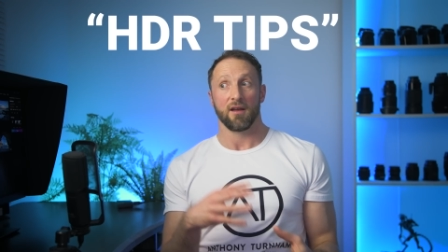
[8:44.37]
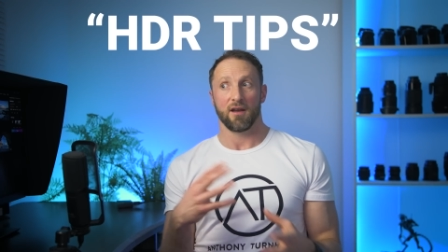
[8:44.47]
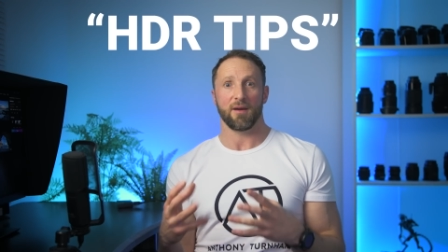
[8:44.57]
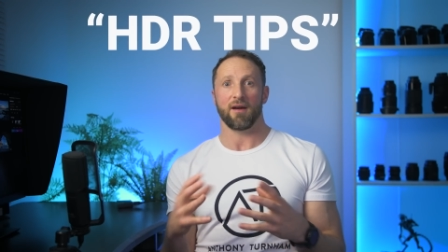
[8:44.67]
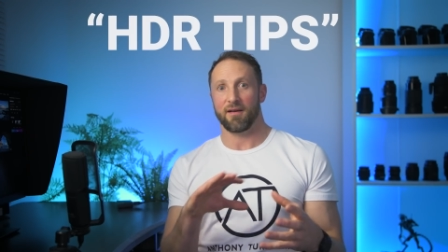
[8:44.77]

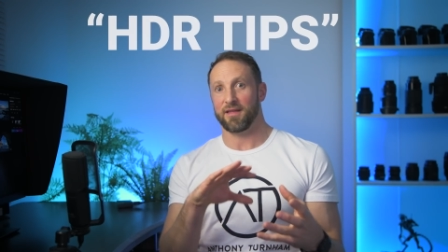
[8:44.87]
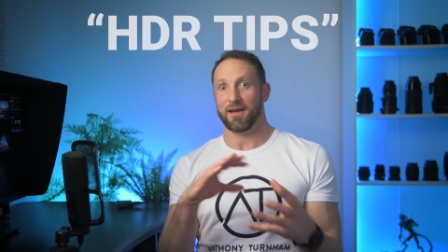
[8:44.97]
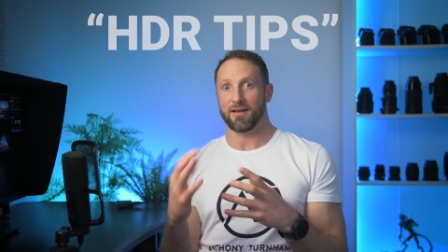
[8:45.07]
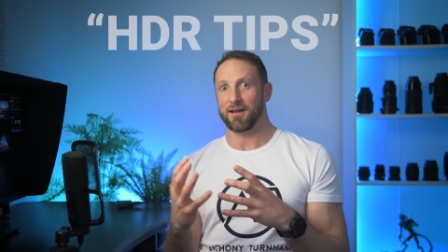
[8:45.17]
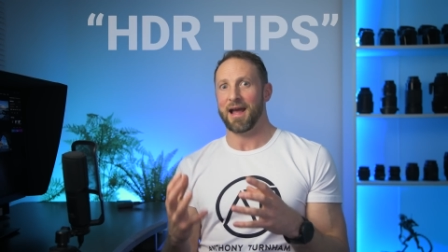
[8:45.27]
about
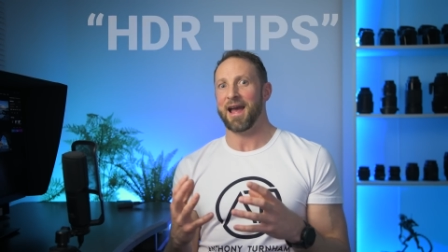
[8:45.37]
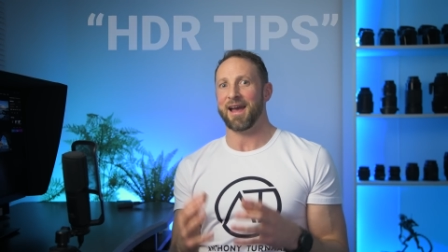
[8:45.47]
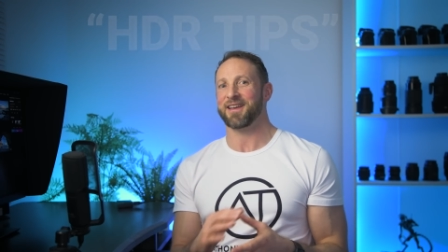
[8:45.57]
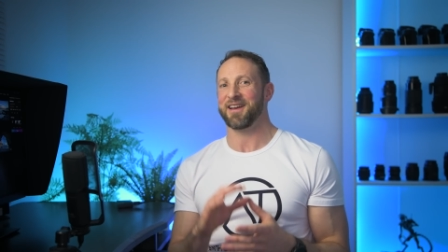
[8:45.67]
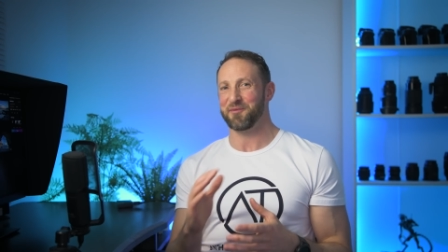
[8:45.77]
that little
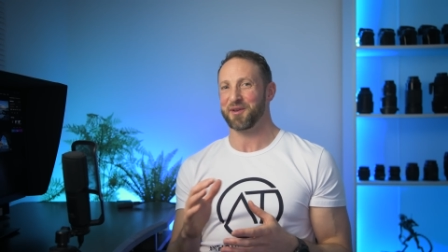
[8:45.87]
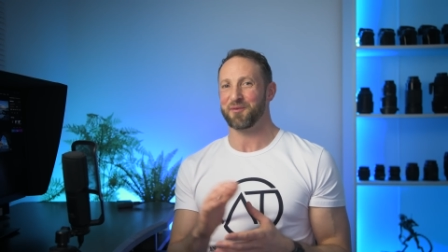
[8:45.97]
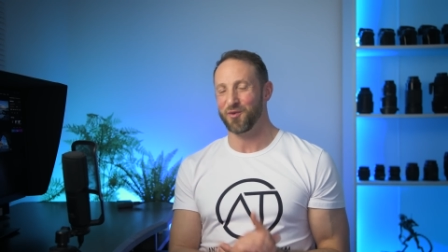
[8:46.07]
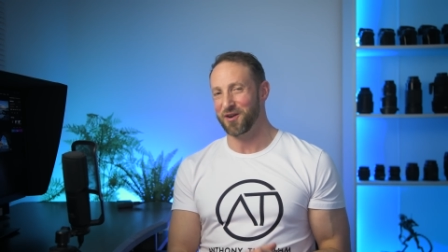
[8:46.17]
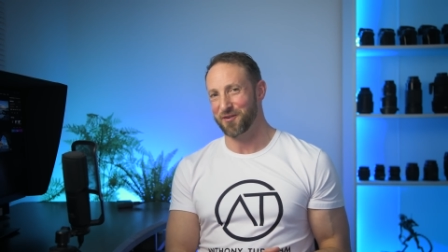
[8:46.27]
hack, how we
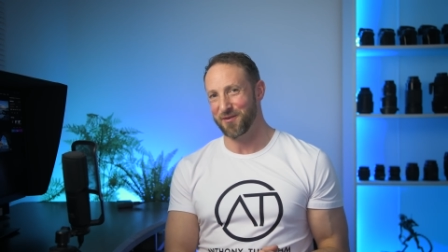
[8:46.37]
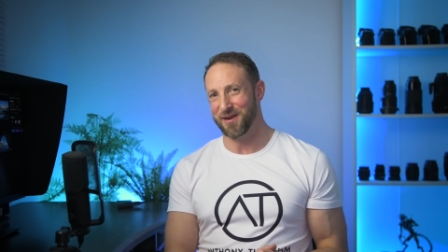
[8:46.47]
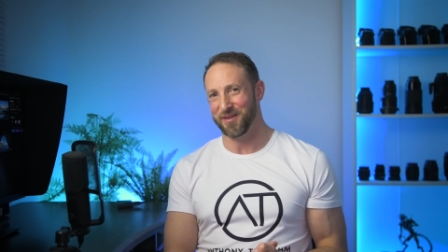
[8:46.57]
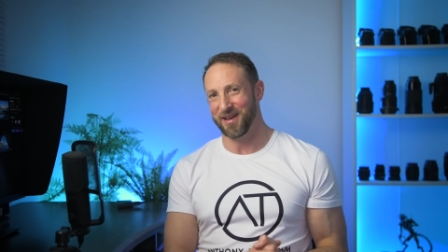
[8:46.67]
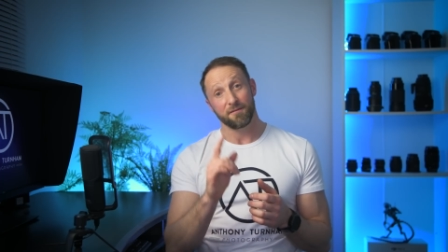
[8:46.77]
can work around that.